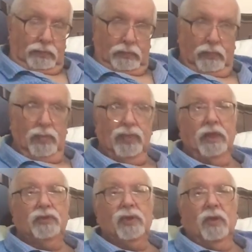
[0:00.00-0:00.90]
But
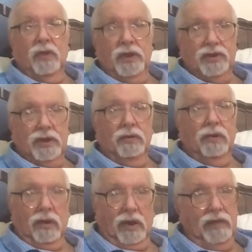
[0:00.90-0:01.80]
that's a high
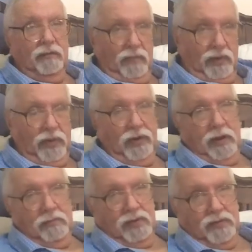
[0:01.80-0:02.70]
total, even with the
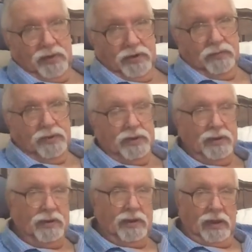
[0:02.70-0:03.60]
number of ships
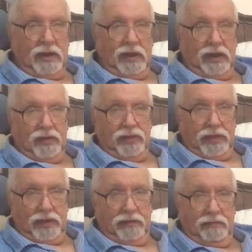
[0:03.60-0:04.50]
out there.